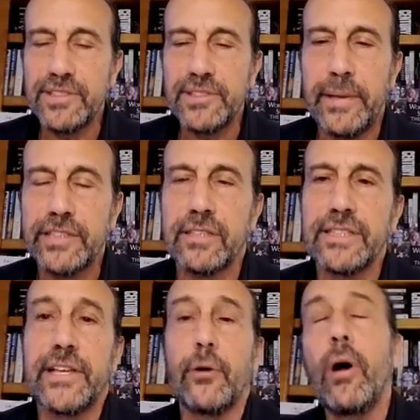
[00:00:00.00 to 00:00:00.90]
especially
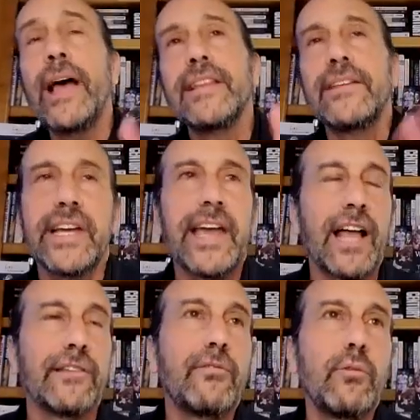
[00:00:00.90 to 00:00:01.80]
say, well, I live in
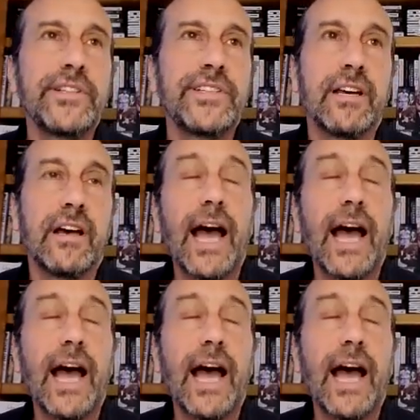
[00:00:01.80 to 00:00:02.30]
California.